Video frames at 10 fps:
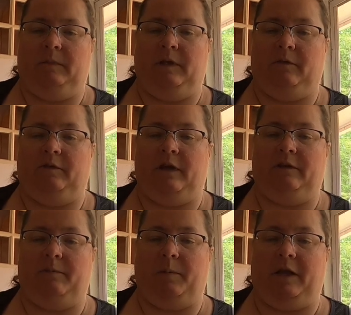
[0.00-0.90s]
You know, take
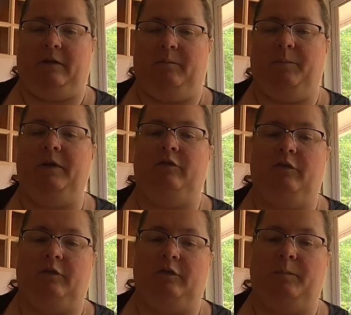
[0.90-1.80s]
the
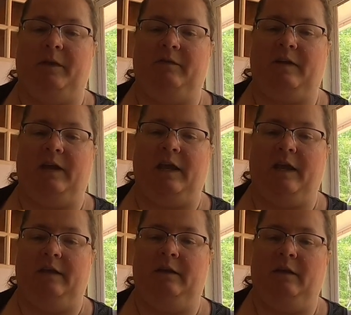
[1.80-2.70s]
pictures as best I
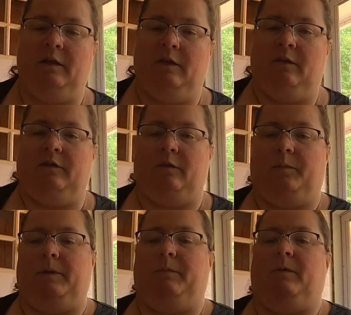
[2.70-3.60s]
can so
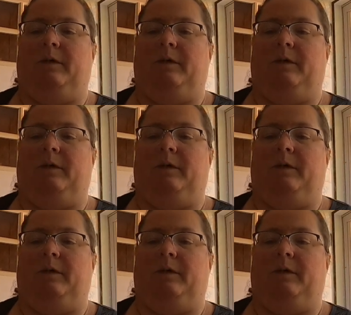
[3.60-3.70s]
people